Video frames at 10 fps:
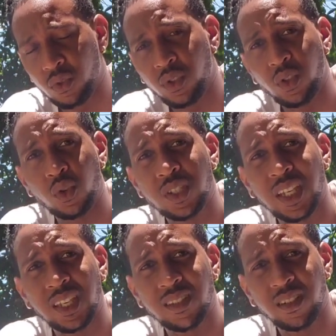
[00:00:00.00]
you know,
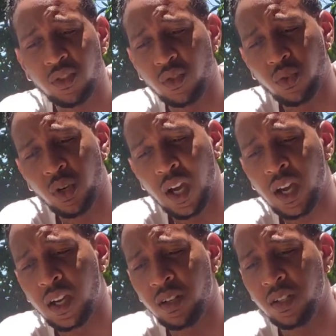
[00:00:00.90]
sink it in, you know,
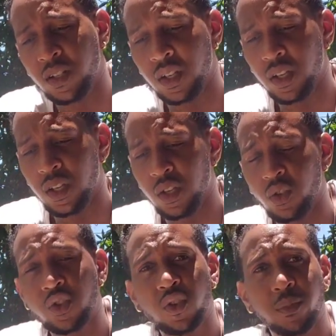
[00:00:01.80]
and you
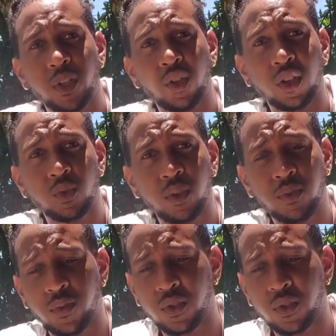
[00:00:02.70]
know, scrub the dogs with,